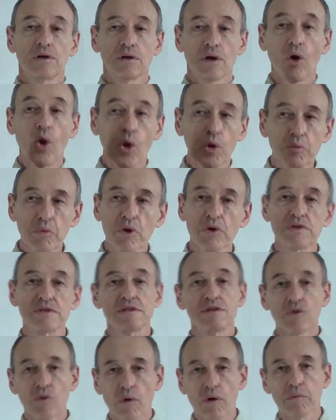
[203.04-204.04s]

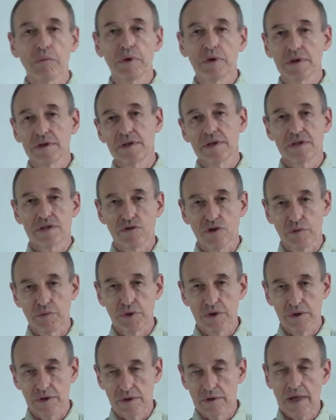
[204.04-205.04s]
almost normally
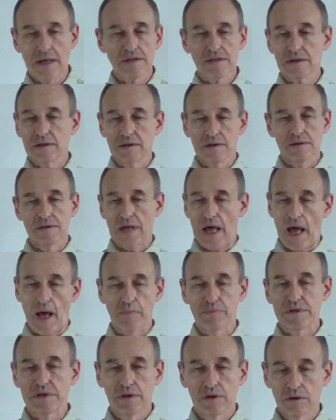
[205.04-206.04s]
distributed. Nothing is
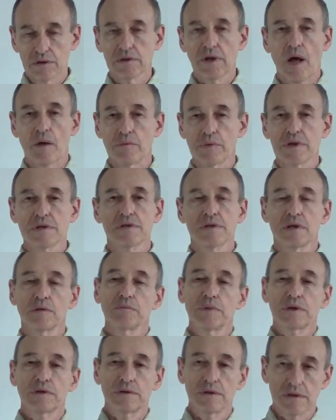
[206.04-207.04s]
absolute, obviously,
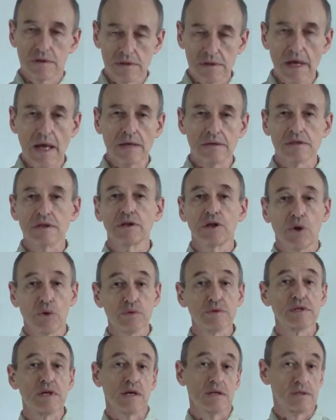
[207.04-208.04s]
but it's as
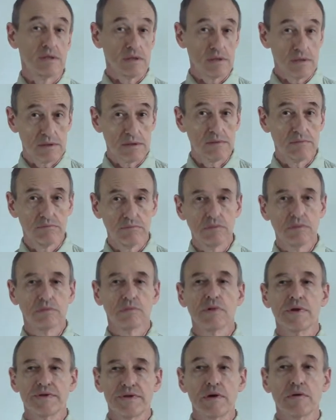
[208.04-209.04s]
close as it's
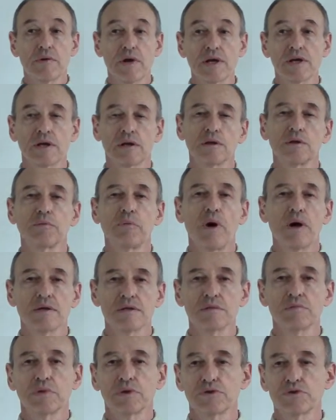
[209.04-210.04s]
theoretically
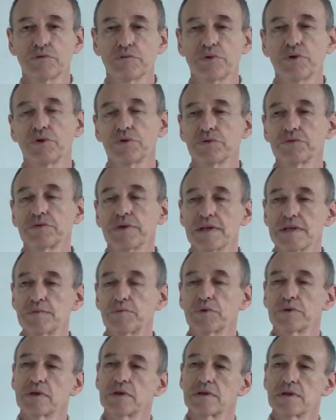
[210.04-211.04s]
possible to prove. Let's
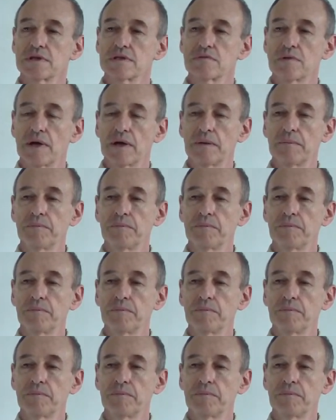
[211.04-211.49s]
put it this way.